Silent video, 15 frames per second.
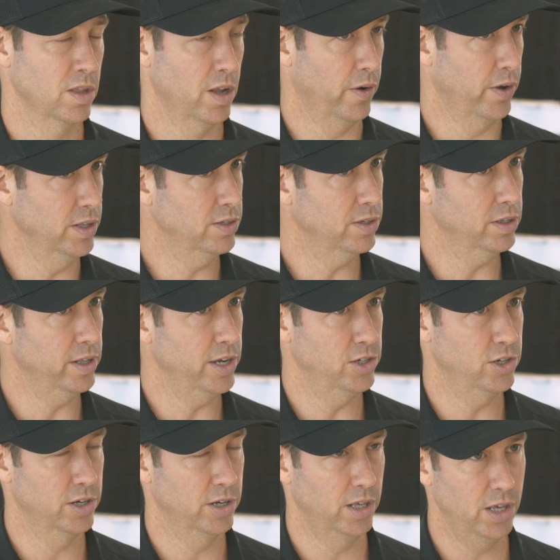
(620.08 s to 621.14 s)
Now,
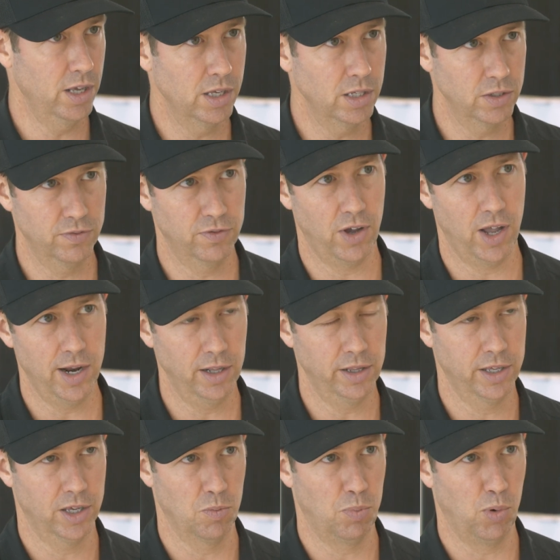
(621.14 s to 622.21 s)
insulation is
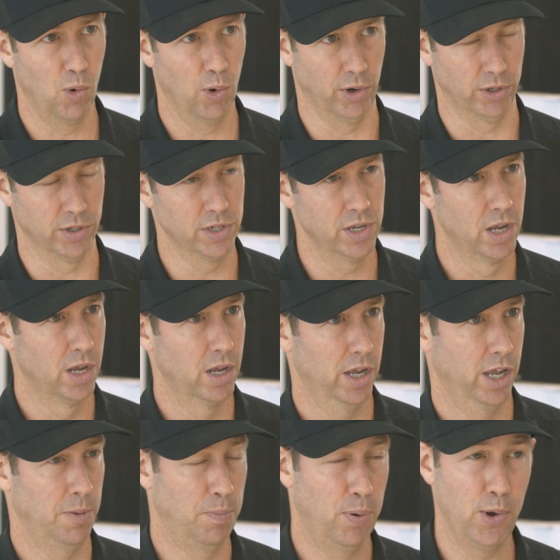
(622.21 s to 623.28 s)
vitally important,
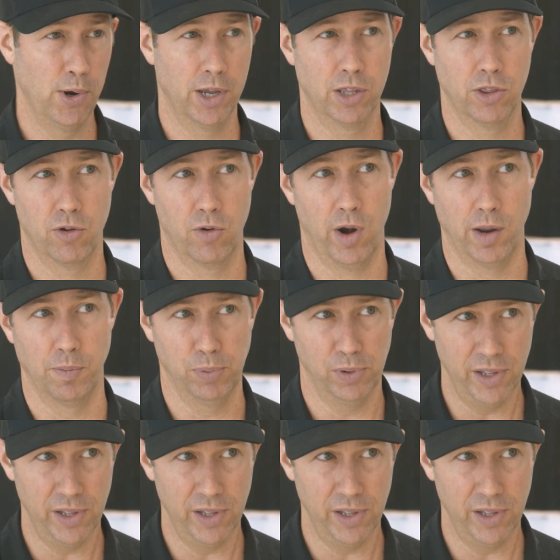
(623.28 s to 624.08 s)
and putting in the right